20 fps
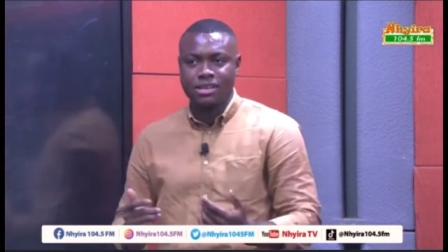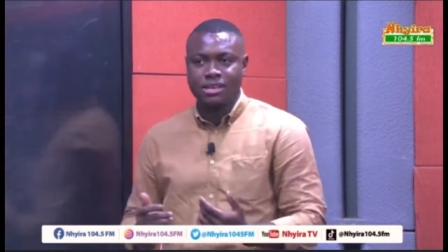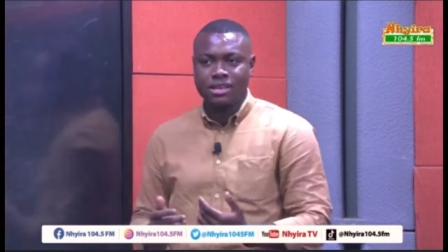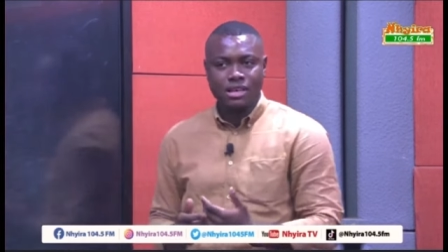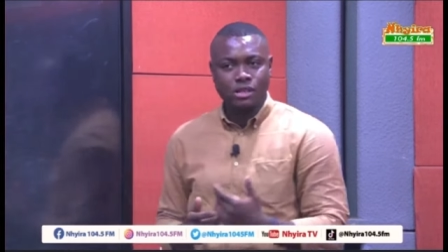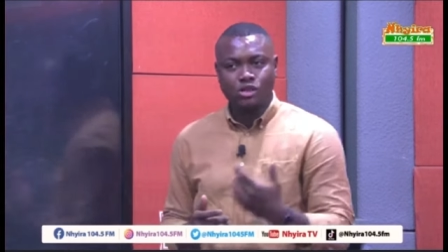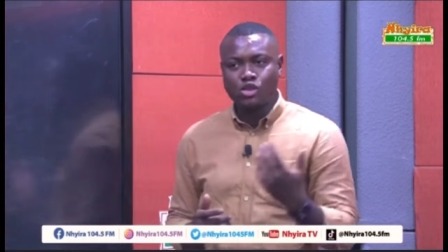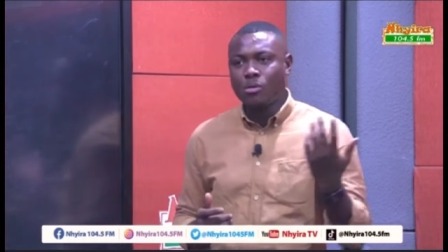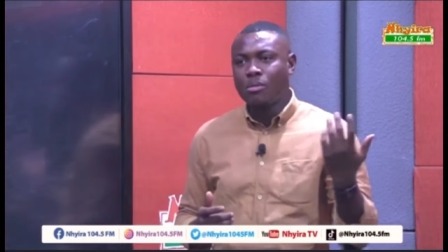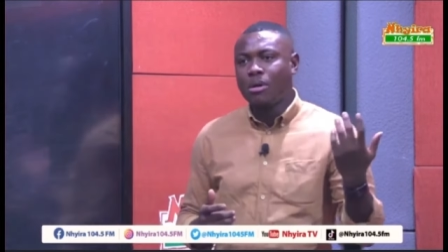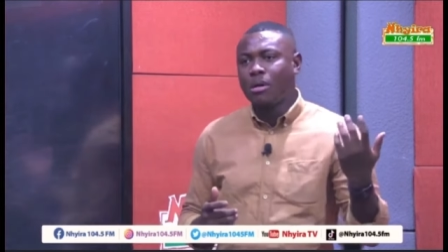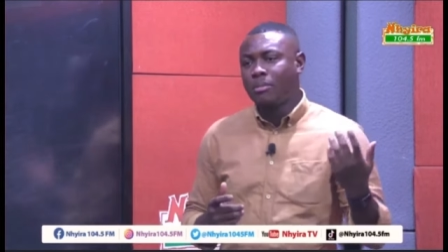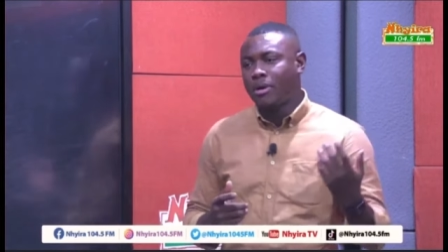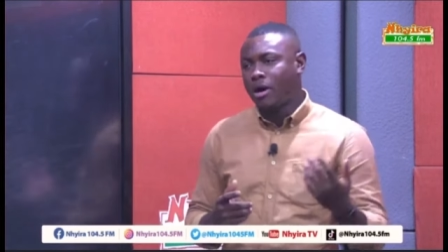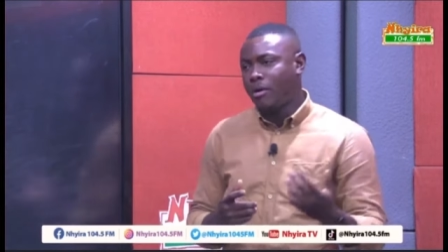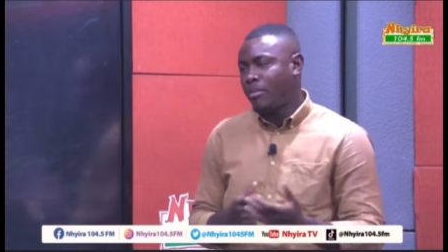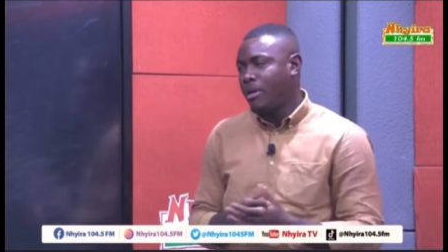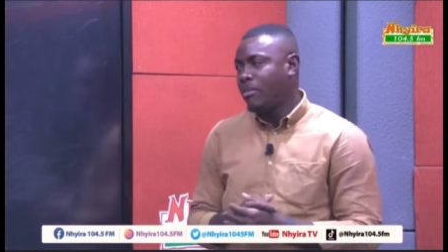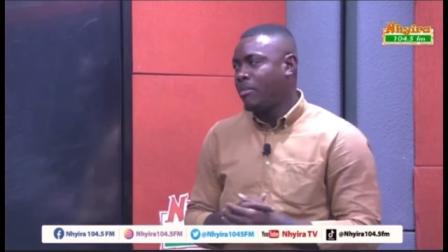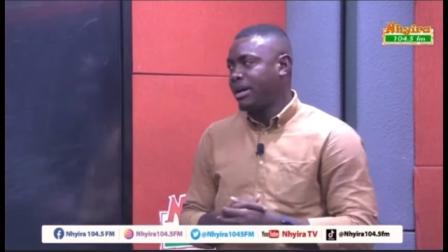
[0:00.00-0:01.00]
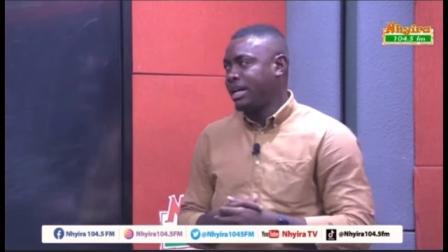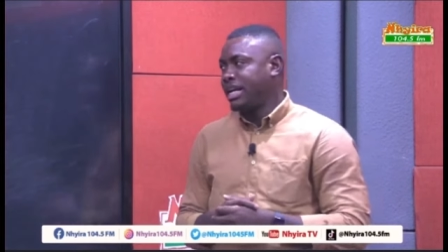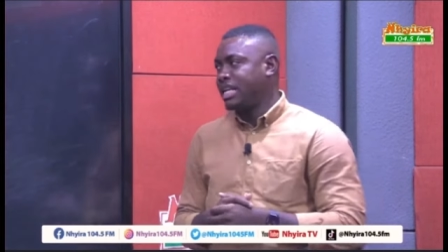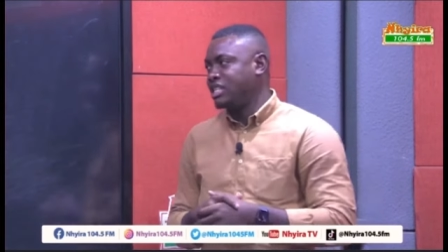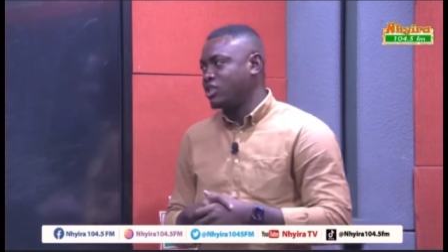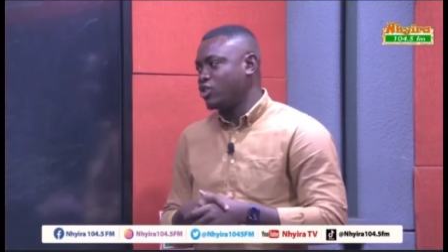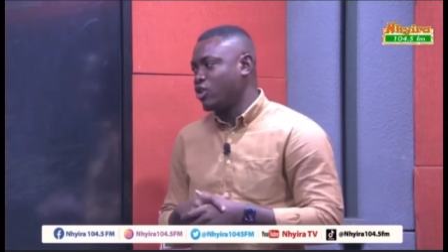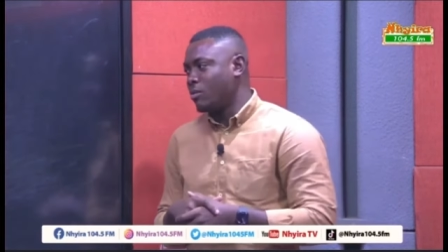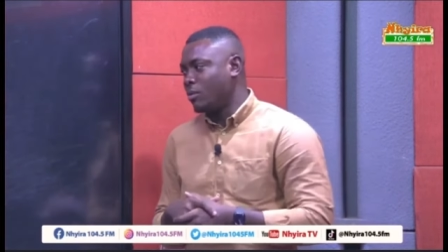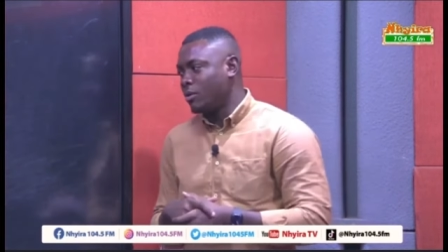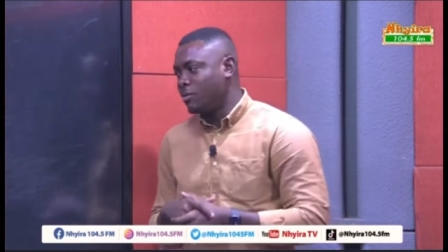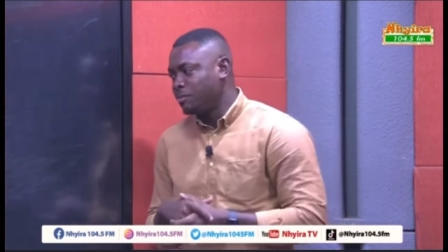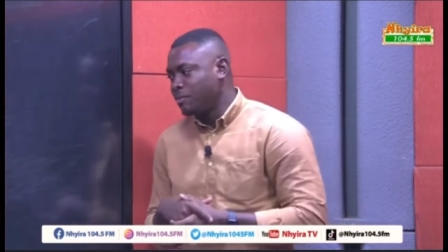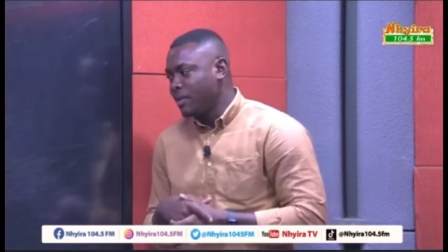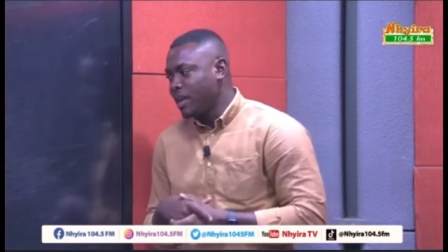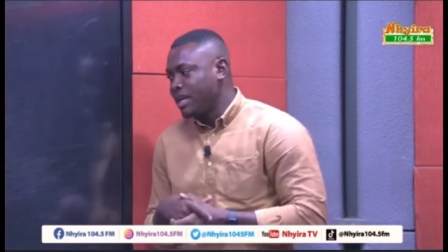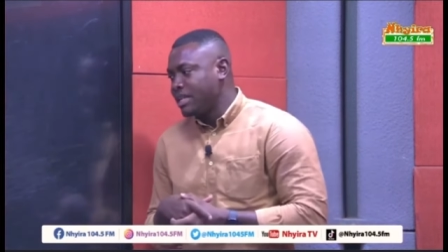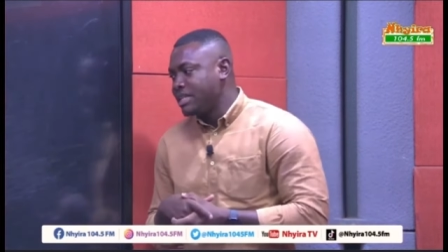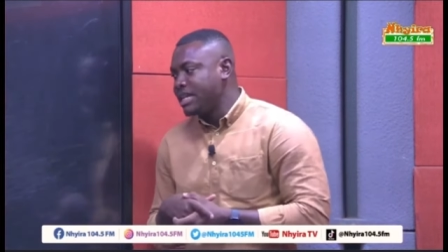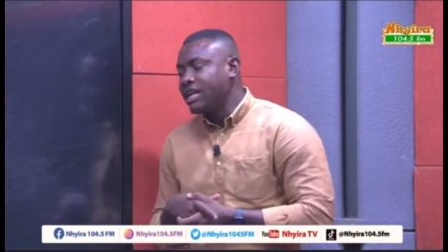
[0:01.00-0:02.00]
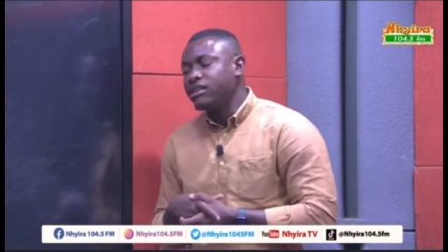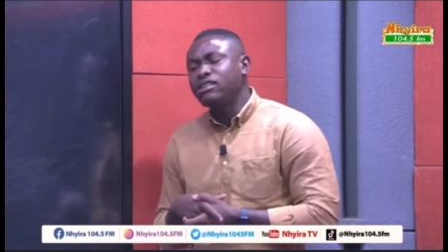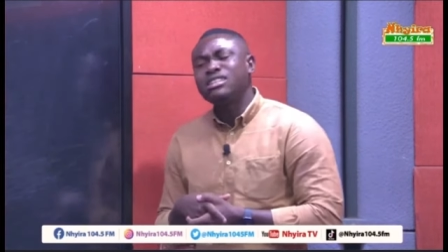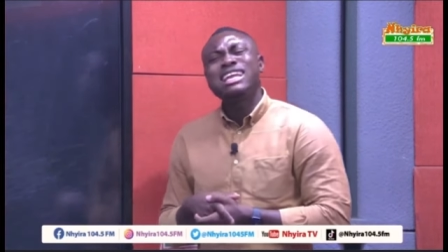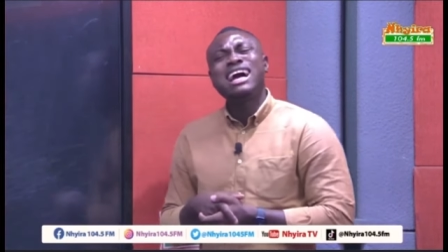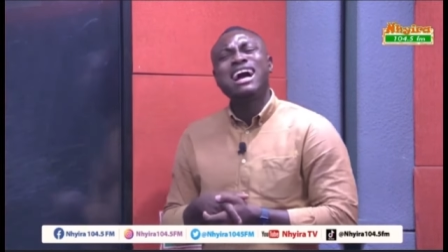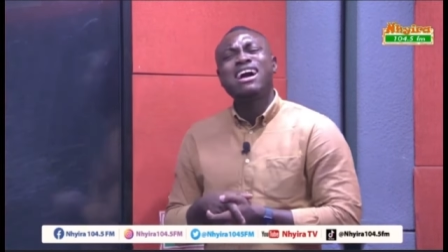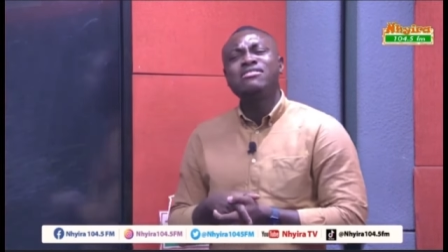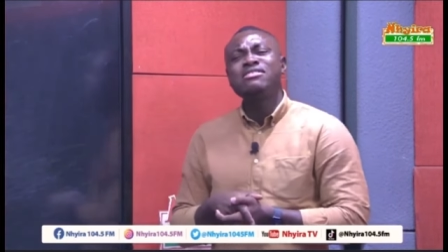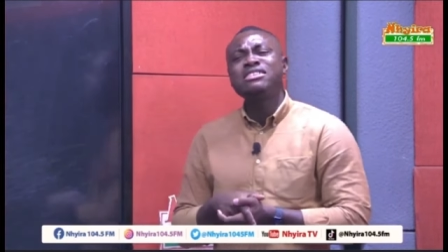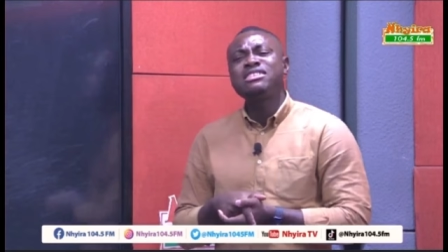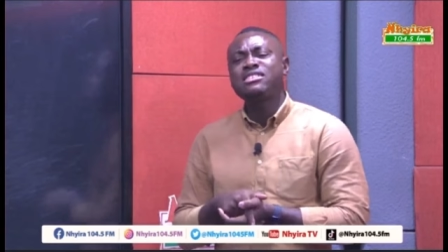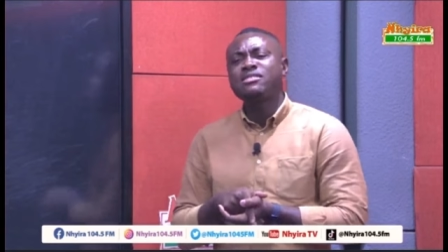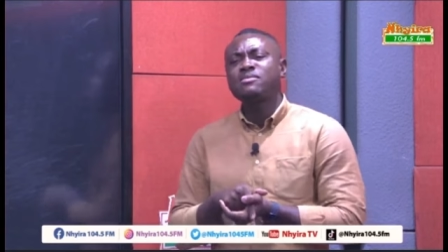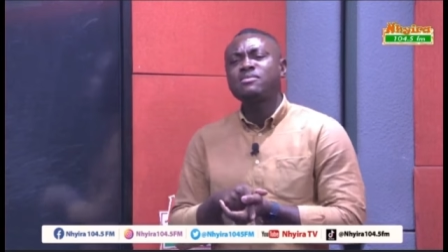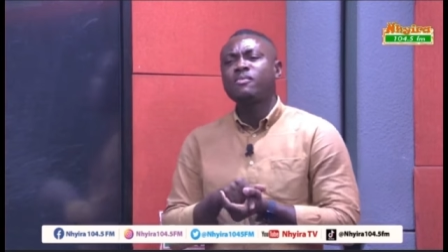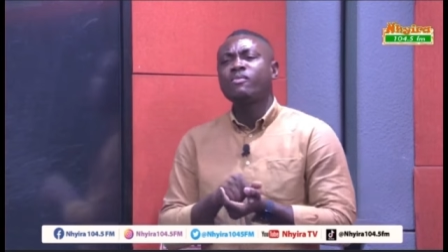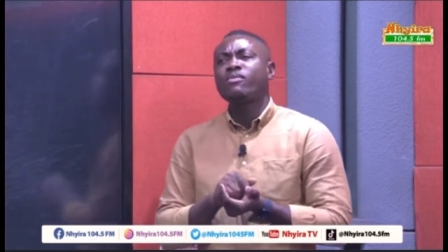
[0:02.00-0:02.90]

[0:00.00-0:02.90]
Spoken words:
Into a man, manager, or more. Now, which